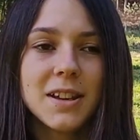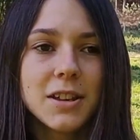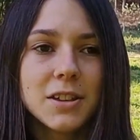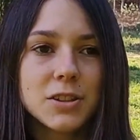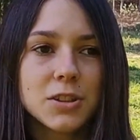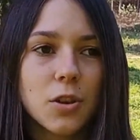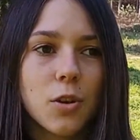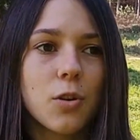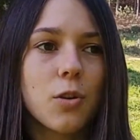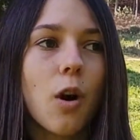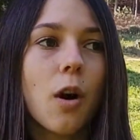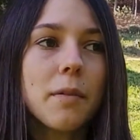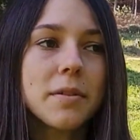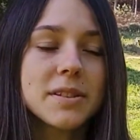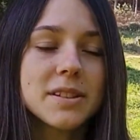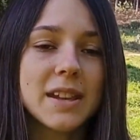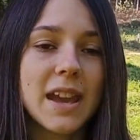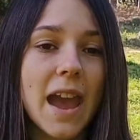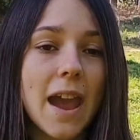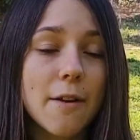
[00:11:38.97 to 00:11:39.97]
So
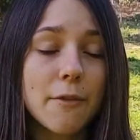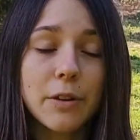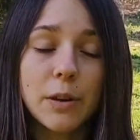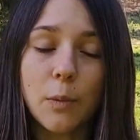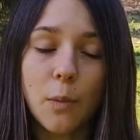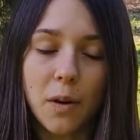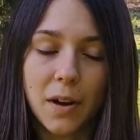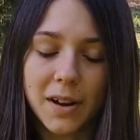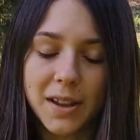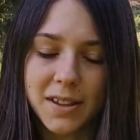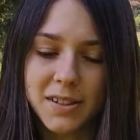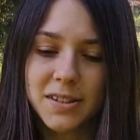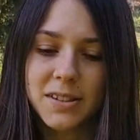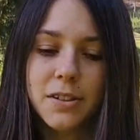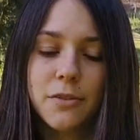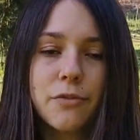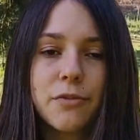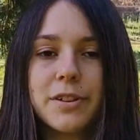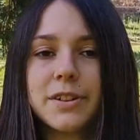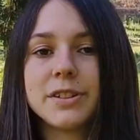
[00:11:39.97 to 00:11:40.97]
obviously everyone has
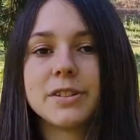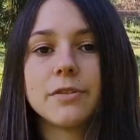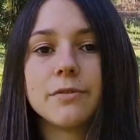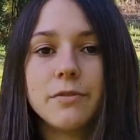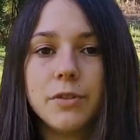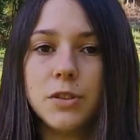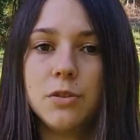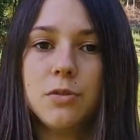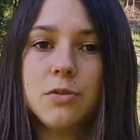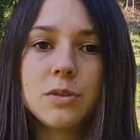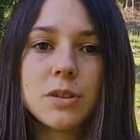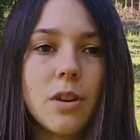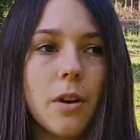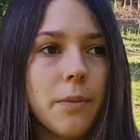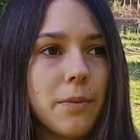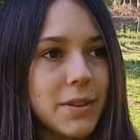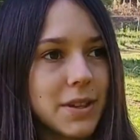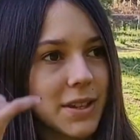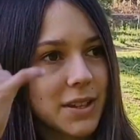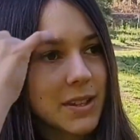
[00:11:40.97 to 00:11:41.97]
different views
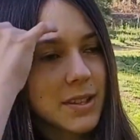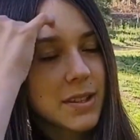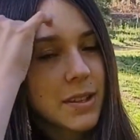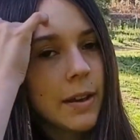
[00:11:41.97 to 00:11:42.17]
on this,